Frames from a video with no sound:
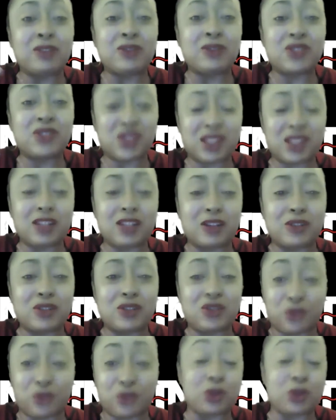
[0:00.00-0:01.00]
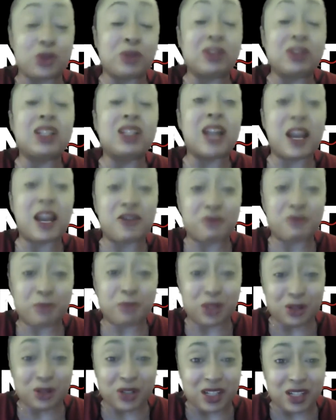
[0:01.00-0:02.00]
skills for life.
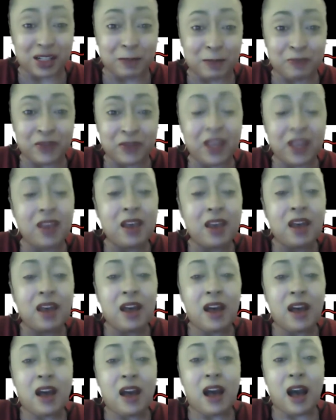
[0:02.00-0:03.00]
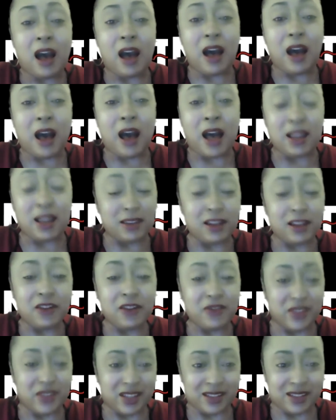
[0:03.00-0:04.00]
Period. I
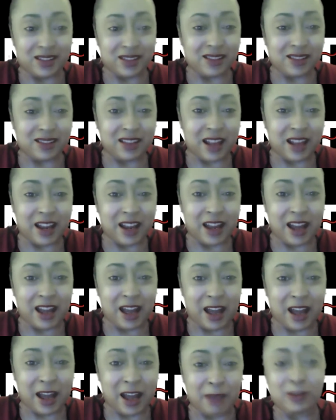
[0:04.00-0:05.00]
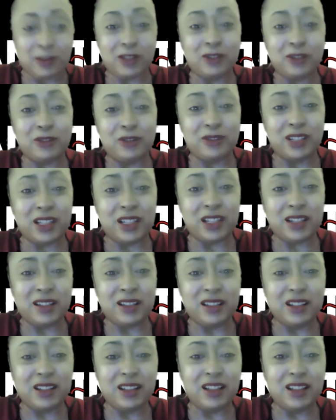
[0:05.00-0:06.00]
love this. Absolutely
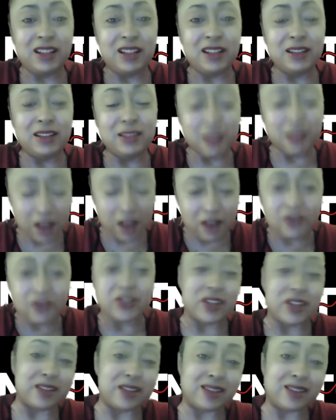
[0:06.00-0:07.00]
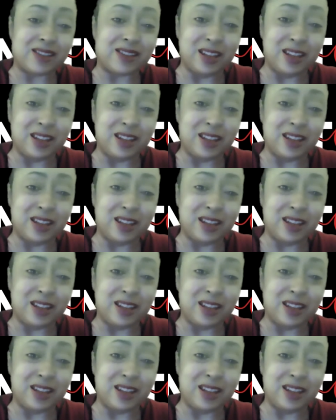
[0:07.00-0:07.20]
love this.